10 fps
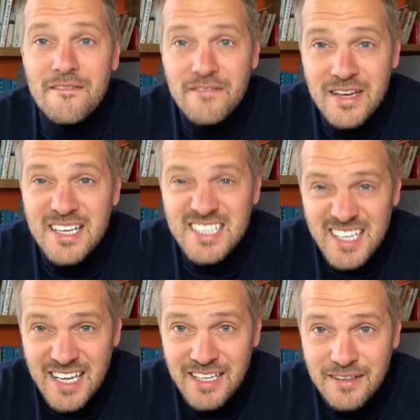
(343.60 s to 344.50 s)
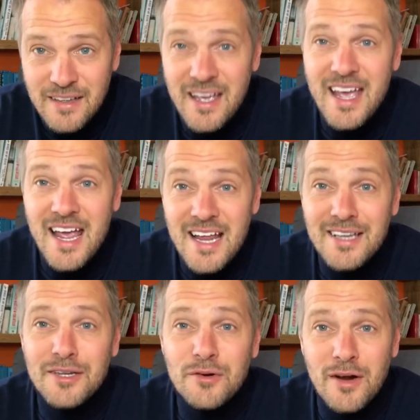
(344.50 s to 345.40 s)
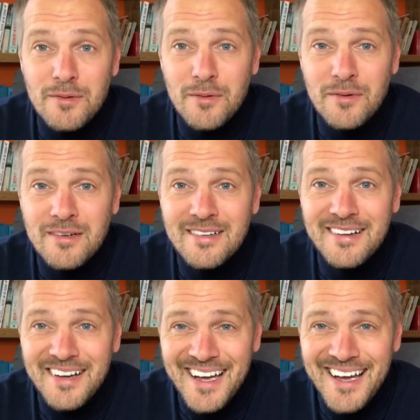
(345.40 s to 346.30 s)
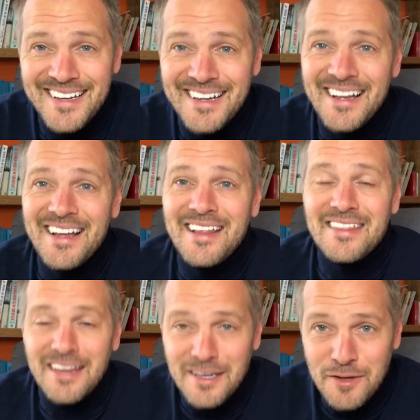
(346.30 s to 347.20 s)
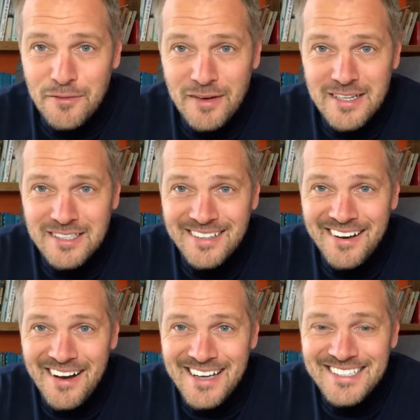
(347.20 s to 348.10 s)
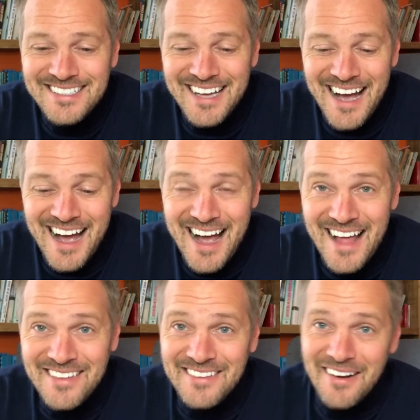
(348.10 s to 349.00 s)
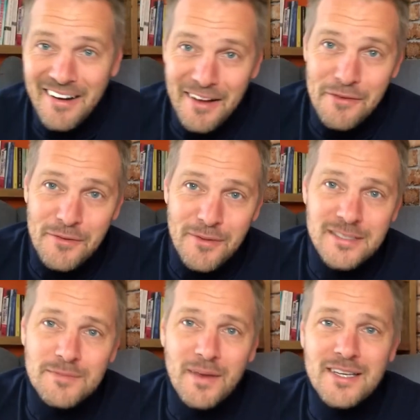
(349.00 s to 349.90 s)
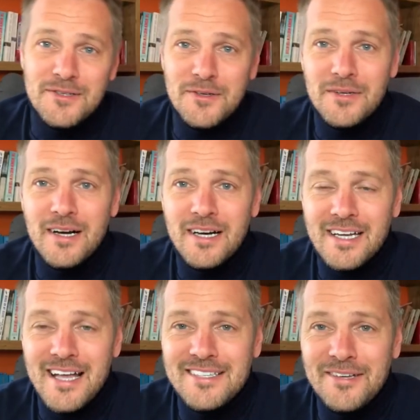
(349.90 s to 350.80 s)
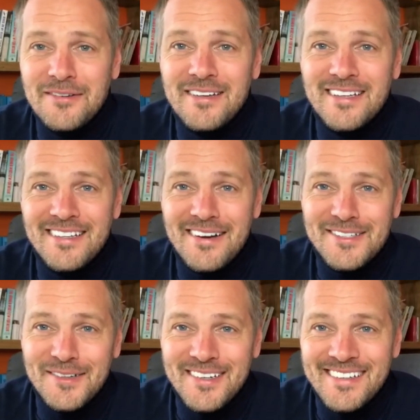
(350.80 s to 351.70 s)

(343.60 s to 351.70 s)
VC. Incredible. Okay. Thank you for listening, guys. And I look forward to speaking to you again soon. Nice one.